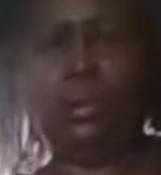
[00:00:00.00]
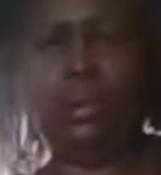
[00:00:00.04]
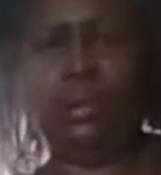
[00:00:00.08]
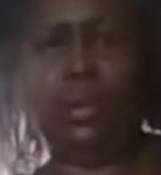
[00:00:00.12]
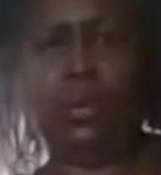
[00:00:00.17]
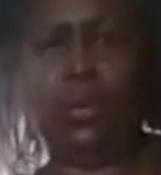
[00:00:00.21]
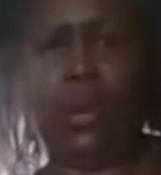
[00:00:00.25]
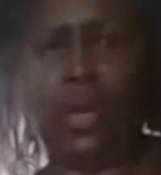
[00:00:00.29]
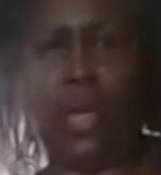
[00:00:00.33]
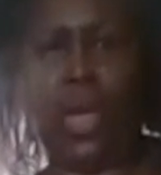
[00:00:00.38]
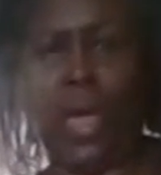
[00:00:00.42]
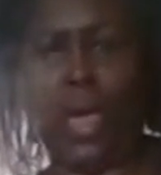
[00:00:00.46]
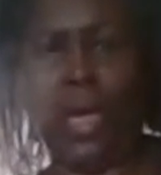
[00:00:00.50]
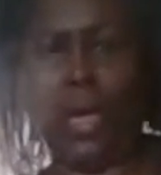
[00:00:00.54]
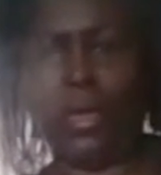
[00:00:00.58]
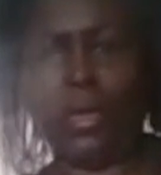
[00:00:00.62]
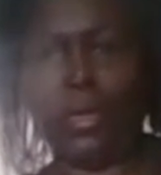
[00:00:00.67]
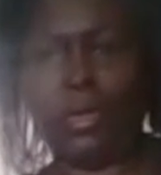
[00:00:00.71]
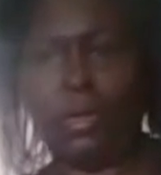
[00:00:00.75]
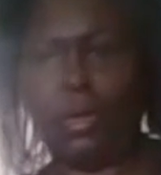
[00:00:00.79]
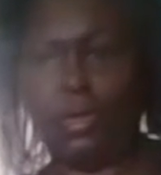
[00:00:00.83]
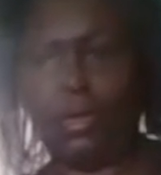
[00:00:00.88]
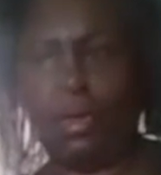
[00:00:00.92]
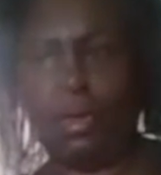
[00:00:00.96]
the way I
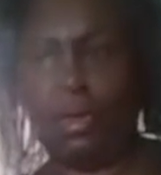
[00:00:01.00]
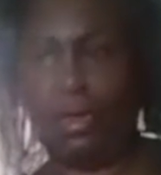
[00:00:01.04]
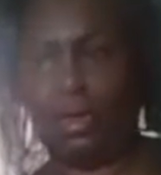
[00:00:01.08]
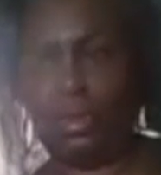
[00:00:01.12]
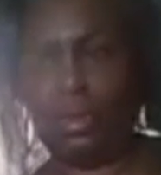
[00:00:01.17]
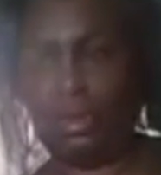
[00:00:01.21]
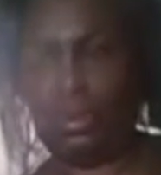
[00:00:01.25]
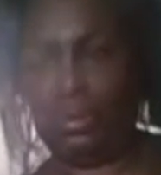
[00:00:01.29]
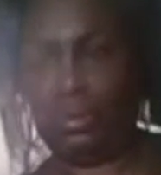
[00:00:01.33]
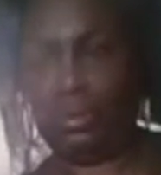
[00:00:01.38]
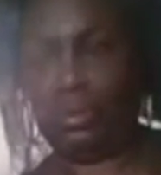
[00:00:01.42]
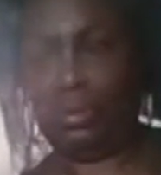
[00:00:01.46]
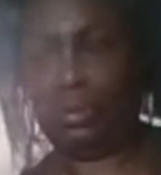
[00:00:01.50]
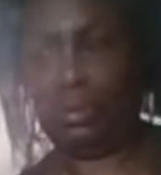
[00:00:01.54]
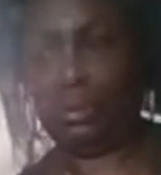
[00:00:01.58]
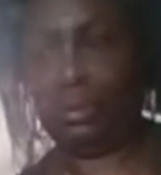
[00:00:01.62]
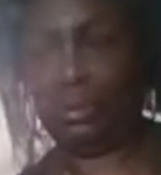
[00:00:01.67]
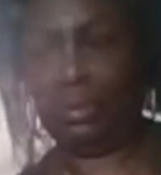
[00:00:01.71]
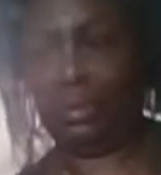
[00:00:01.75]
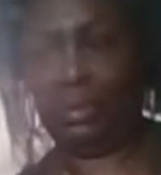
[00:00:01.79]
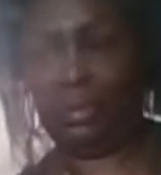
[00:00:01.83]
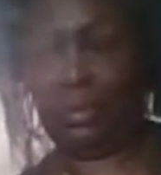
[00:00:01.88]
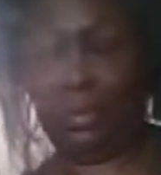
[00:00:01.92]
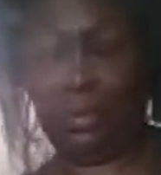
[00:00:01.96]

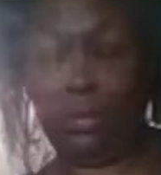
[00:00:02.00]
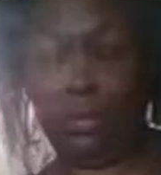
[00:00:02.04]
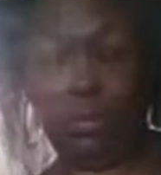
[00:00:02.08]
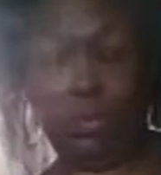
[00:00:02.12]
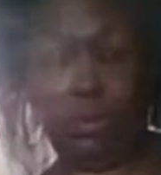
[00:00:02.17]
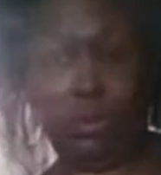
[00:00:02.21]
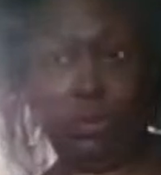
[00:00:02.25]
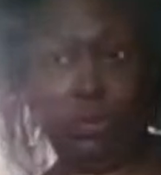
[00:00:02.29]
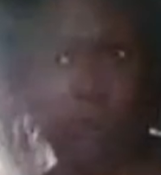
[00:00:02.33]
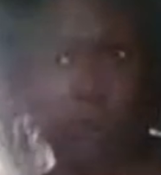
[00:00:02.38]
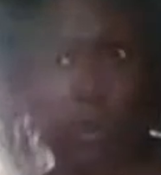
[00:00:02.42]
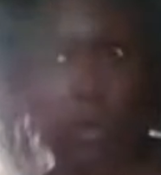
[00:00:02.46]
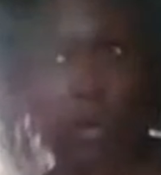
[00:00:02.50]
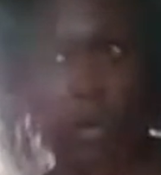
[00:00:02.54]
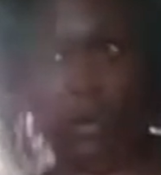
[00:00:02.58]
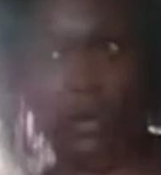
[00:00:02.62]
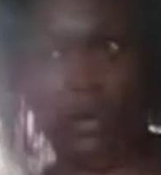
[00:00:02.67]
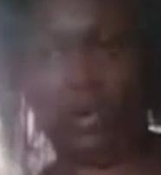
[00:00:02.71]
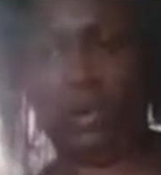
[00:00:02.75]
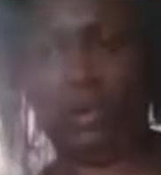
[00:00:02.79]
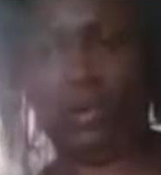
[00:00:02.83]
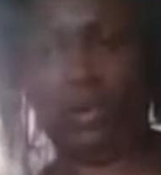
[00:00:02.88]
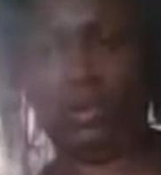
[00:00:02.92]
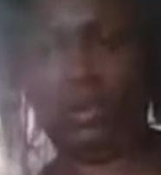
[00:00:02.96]
was born
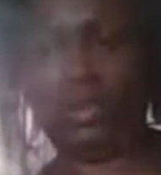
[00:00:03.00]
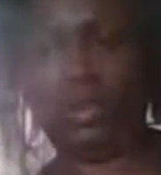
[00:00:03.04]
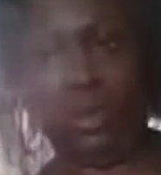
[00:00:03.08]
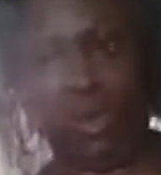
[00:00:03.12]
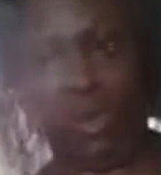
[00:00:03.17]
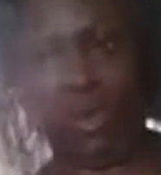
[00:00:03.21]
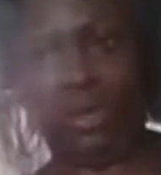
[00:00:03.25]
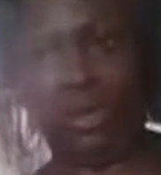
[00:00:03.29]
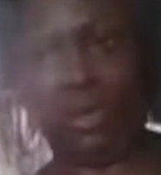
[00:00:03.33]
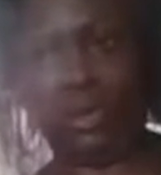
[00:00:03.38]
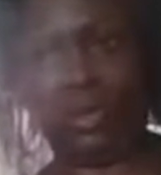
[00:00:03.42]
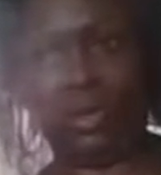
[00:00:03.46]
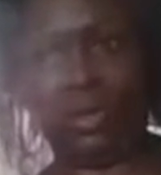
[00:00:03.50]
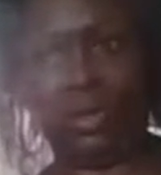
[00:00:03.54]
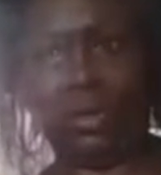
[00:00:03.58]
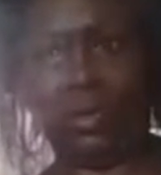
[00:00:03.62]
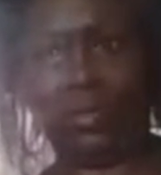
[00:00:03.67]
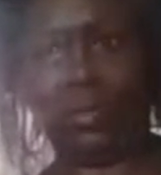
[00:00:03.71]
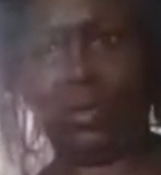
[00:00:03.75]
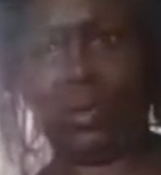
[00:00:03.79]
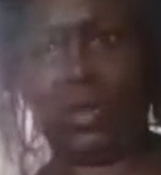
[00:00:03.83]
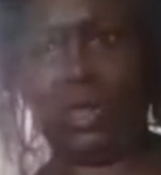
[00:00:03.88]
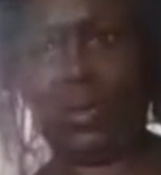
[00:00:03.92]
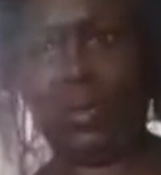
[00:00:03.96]
to look
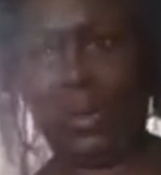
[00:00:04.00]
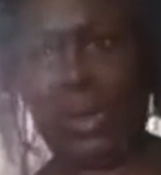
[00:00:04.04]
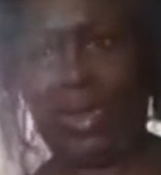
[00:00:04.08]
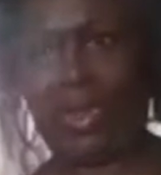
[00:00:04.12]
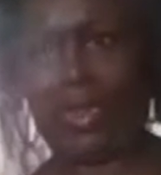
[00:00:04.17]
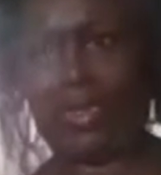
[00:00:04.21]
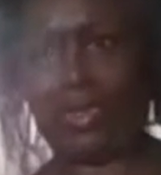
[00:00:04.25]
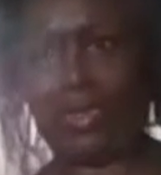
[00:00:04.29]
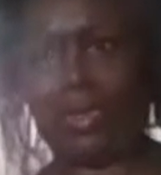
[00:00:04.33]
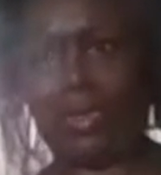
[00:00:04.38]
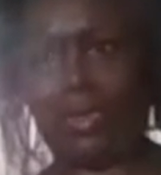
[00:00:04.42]
when I wake.